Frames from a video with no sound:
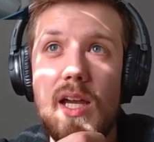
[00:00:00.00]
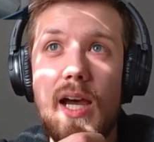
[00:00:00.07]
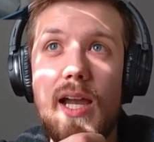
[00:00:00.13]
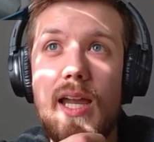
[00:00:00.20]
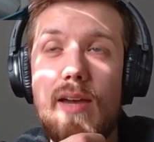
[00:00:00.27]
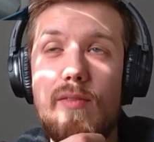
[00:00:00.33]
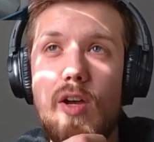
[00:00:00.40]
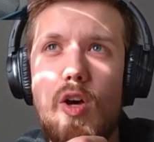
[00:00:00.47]
I
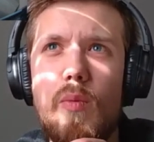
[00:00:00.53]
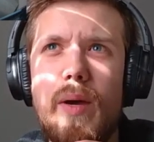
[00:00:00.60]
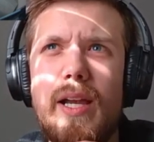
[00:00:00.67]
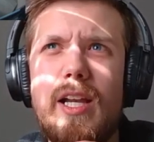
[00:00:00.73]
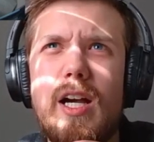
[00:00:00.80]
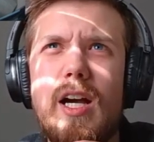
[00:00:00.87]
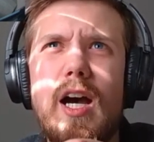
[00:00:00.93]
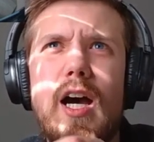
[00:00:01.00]
have. Oh
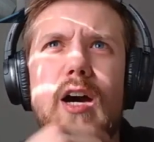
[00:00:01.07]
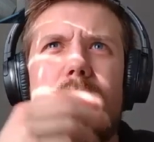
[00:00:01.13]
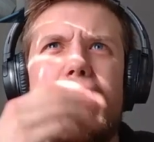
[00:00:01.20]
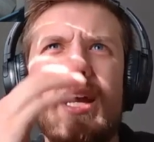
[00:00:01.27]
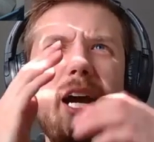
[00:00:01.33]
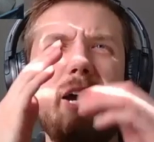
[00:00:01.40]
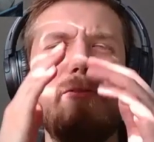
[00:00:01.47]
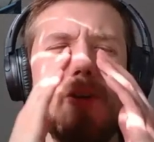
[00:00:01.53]
my,
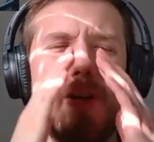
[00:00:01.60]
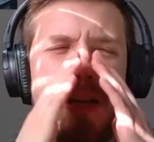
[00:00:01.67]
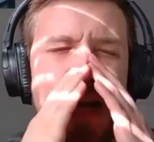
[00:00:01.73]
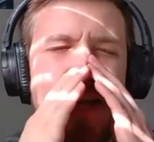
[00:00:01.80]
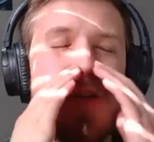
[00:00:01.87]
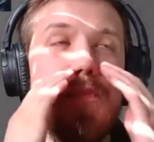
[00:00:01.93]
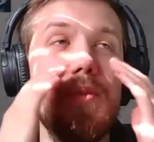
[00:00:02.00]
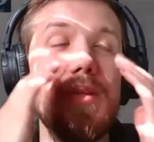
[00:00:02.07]
I
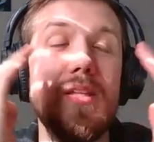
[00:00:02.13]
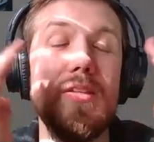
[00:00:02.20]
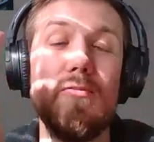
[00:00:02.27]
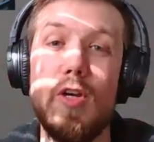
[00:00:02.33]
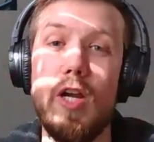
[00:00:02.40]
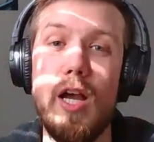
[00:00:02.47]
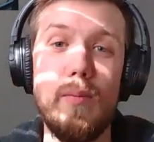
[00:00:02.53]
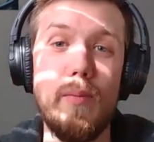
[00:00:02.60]
completely
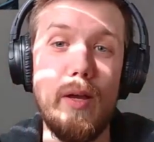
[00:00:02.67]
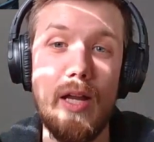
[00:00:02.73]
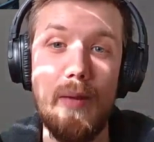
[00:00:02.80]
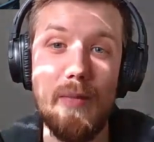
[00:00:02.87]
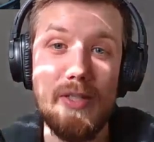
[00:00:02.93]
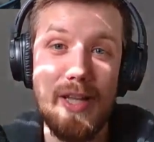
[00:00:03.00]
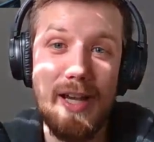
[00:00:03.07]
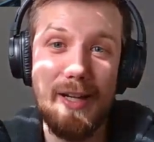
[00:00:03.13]
forgot about
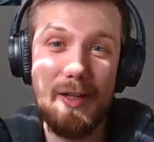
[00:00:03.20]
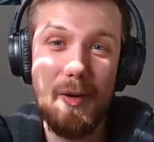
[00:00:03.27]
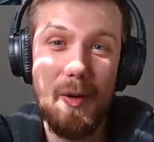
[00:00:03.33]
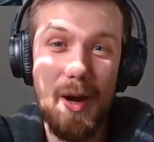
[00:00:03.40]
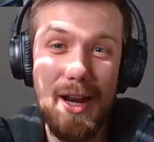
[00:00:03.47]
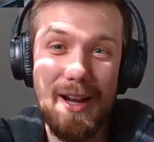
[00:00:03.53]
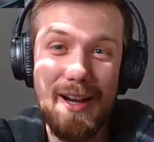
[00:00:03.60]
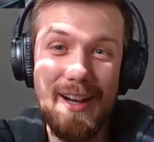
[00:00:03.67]
Amazon.
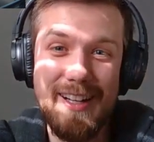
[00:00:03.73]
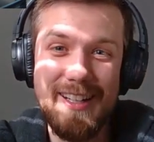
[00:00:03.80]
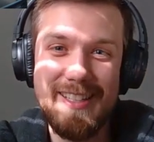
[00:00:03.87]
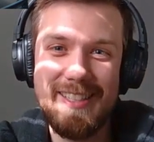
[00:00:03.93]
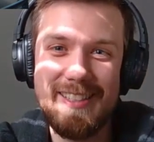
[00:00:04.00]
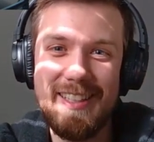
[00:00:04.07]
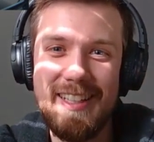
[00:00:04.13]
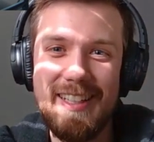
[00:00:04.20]
Quite honestly.